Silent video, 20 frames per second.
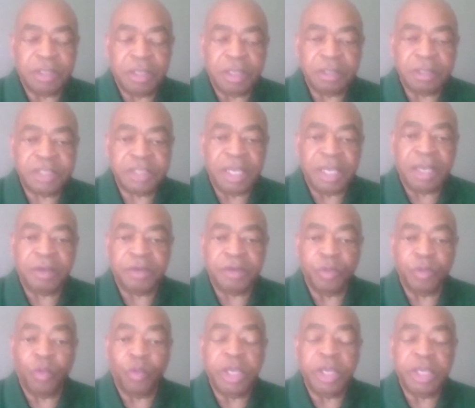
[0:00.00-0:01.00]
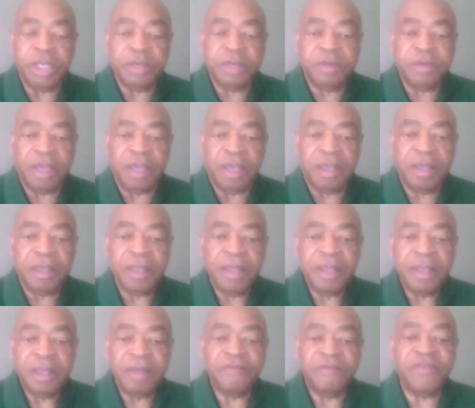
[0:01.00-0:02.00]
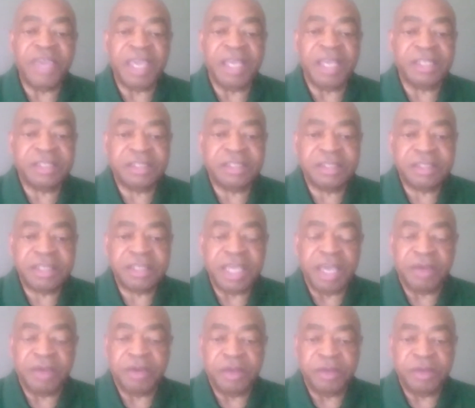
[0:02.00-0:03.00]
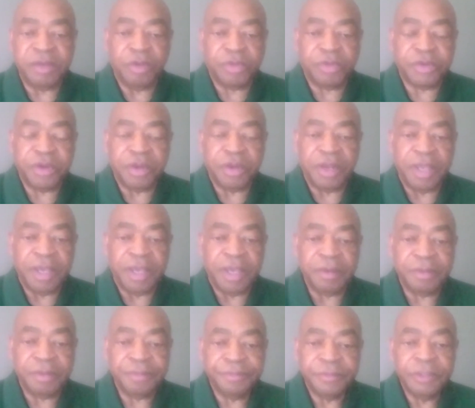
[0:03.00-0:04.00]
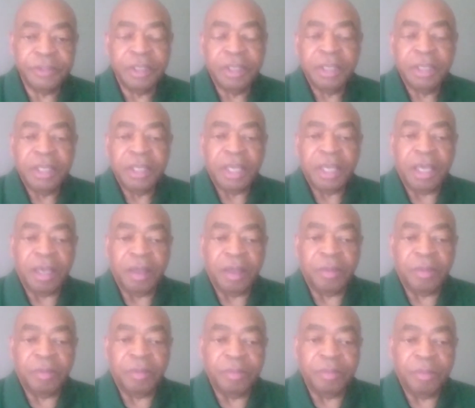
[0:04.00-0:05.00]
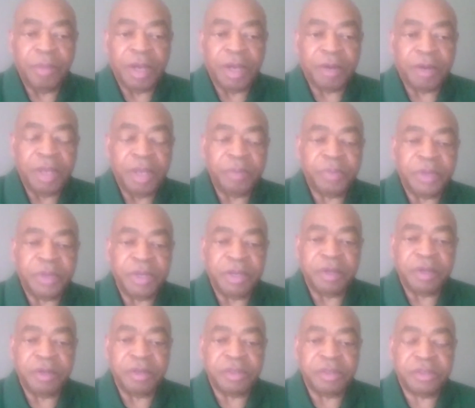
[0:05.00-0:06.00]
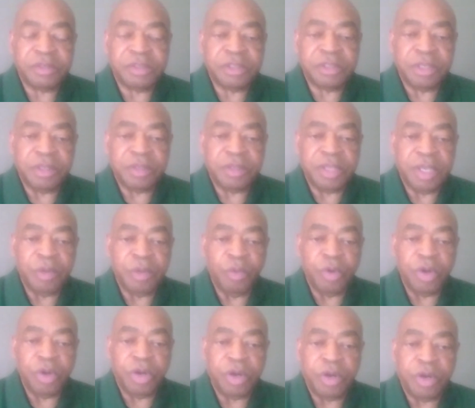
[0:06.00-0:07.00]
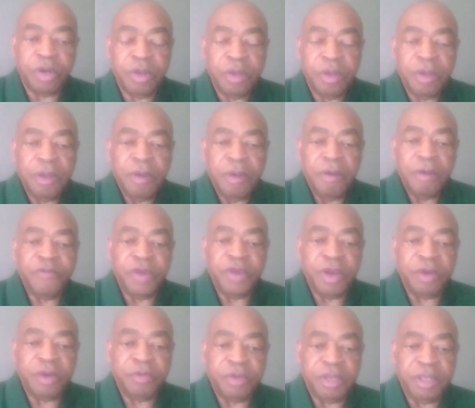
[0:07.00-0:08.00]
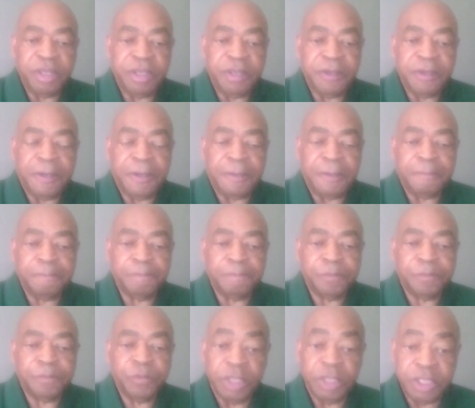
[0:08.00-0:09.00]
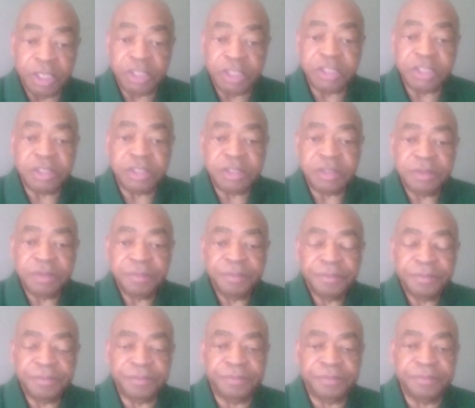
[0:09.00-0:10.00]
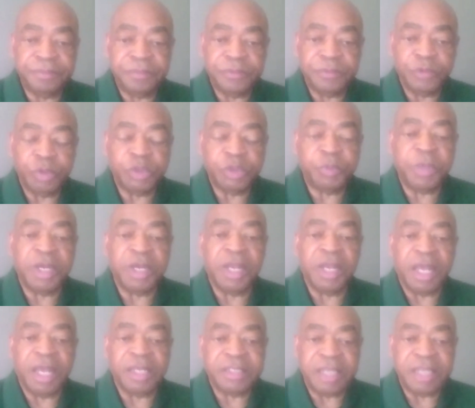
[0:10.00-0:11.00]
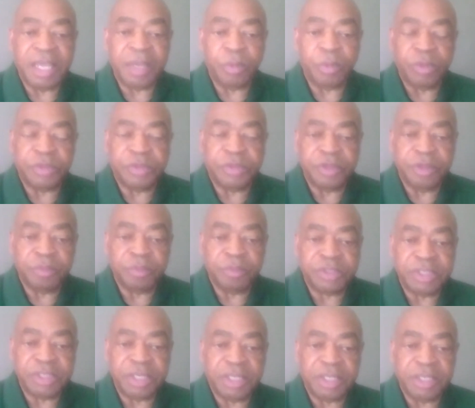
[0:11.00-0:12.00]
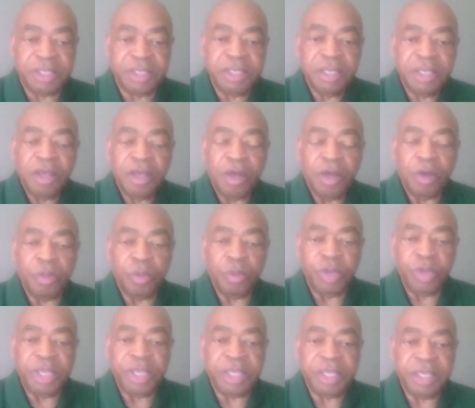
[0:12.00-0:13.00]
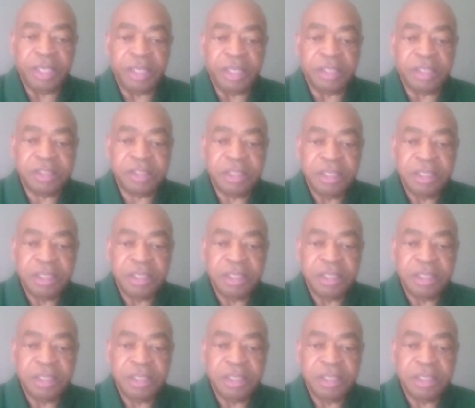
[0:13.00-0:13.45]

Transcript: town in Vance County, North Carolina. My grandparents, they were very religious. We spent a lot of time with them, particularly on the weekends.